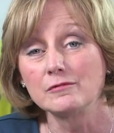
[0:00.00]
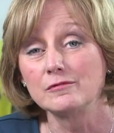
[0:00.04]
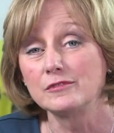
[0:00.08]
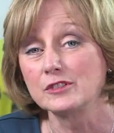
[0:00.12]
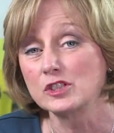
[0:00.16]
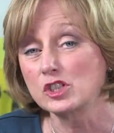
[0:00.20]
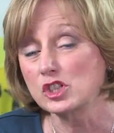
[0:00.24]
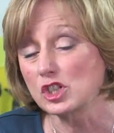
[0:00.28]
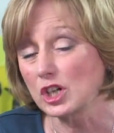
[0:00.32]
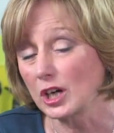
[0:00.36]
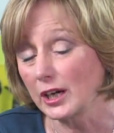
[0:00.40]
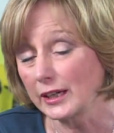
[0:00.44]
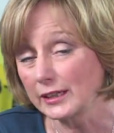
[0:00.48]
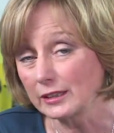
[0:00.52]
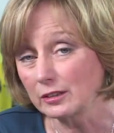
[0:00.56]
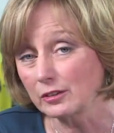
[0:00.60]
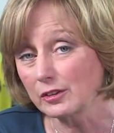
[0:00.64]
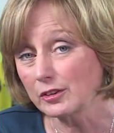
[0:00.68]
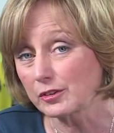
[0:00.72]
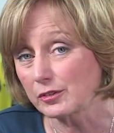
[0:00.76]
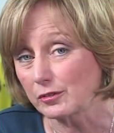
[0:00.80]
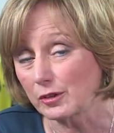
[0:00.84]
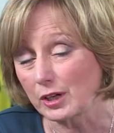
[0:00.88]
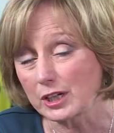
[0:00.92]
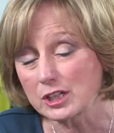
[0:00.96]
vaginal
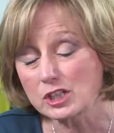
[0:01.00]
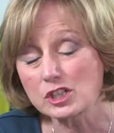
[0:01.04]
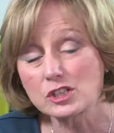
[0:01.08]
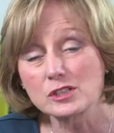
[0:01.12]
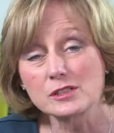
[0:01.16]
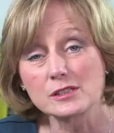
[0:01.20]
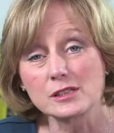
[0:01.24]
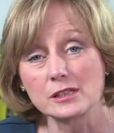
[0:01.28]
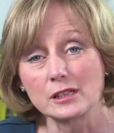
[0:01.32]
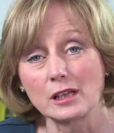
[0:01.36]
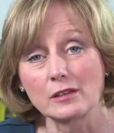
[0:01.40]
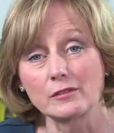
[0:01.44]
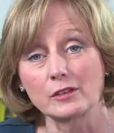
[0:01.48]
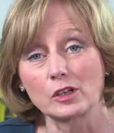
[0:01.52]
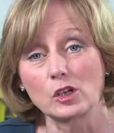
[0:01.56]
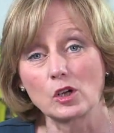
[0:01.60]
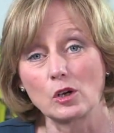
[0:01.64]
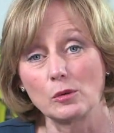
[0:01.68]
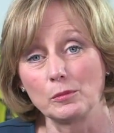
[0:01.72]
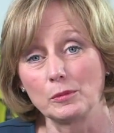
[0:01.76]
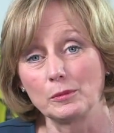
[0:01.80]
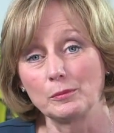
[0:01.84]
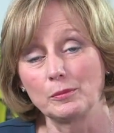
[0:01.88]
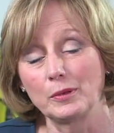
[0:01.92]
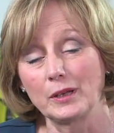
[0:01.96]
thrush is another
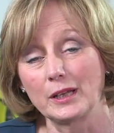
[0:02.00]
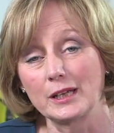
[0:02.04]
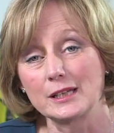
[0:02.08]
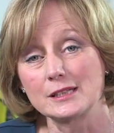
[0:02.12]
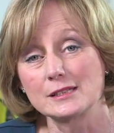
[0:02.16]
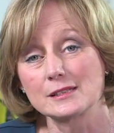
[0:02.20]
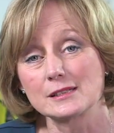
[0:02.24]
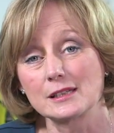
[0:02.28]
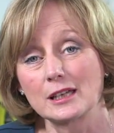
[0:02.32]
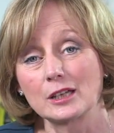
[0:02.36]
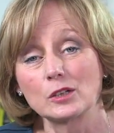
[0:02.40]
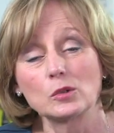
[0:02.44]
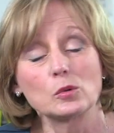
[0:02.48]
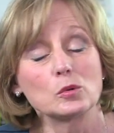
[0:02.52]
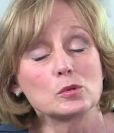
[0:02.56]
common place, and